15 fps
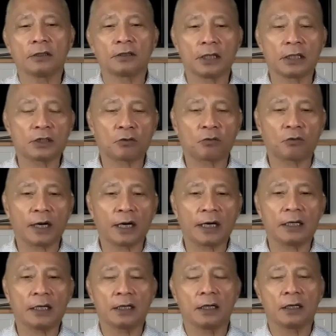
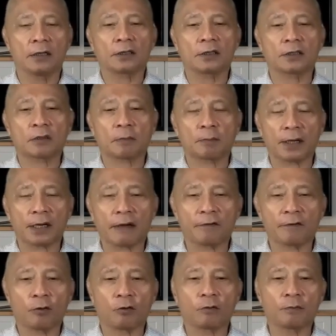Nationwide, the supply of
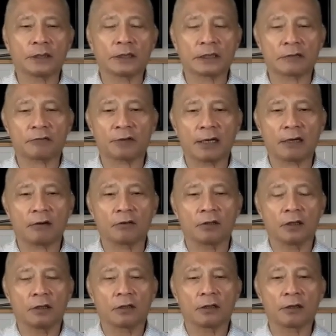homes is around
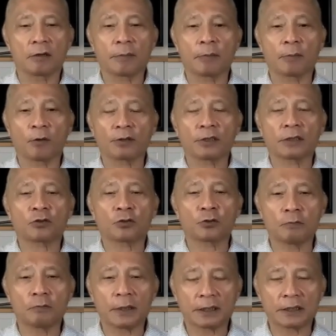a little bit more than
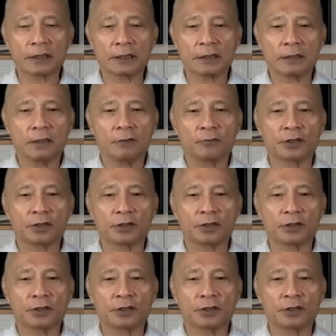two months,